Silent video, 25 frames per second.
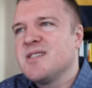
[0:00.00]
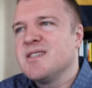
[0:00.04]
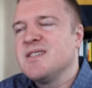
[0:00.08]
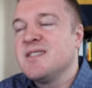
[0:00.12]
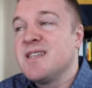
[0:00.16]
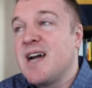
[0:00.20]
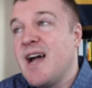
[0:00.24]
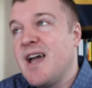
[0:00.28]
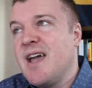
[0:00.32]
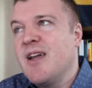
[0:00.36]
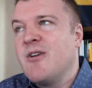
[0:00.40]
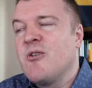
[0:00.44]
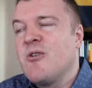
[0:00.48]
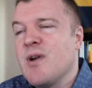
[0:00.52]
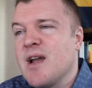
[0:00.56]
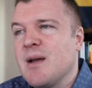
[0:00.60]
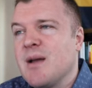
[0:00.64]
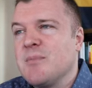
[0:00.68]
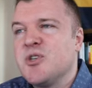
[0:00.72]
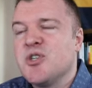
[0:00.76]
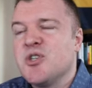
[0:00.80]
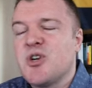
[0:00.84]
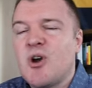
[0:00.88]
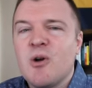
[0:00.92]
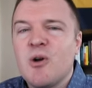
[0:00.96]

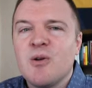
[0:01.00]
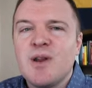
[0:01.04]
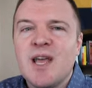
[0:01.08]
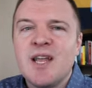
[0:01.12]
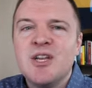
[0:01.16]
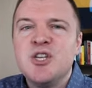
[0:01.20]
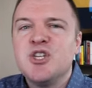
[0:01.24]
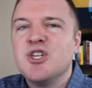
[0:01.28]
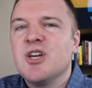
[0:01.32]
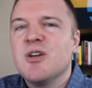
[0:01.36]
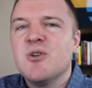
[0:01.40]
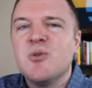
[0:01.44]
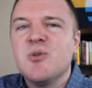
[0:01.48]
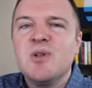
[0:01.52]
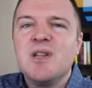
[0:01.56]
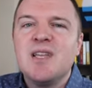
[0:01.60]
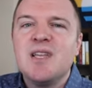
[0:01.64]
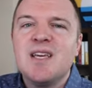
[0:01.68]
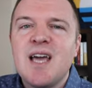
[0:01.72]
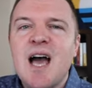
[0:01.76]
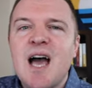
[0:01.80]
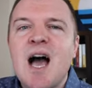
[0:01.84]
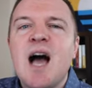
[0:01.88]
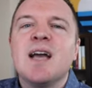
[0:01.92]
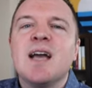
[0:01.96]
diagram chart, and
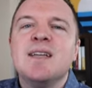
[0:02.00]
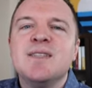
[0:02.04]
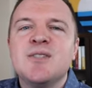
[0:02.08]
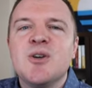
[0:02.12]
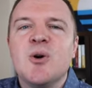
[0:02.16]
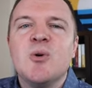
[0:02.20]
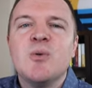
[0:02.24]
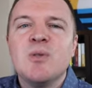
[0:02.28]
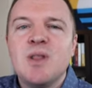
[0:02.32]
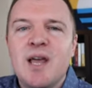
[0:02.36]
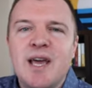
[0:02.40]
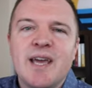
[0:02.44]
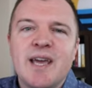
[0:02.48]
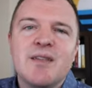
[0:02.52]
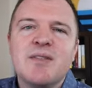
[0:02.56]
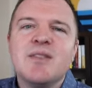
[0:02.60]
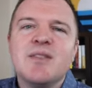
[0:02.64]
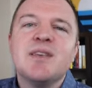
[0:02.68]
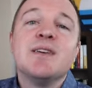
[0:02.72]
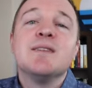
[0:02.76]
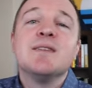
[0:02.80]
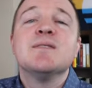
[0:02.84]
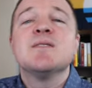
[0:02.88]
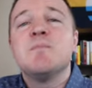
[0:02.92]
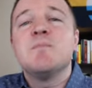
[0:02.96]
generally I don't like
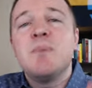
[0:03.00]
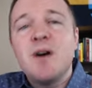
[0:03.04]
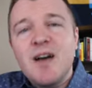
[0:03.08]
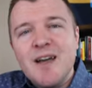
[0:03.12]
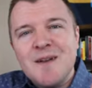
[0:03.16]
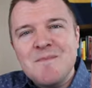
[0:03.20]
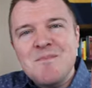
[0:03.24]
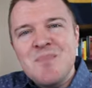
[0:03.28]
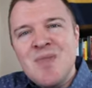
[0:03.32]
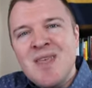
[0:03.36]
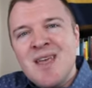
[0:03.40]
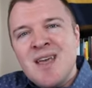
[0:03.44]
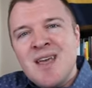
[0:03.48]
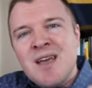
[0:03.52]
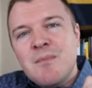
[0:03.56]
these, but